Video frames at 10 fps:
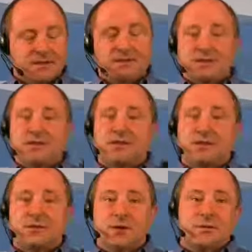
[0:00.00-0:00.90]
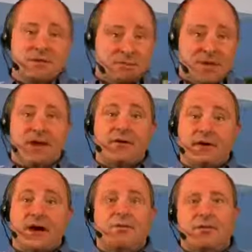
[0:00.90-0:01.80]
Since Digi-Wave is
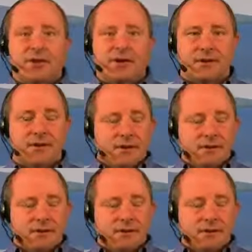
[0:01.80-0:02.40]
battery operated,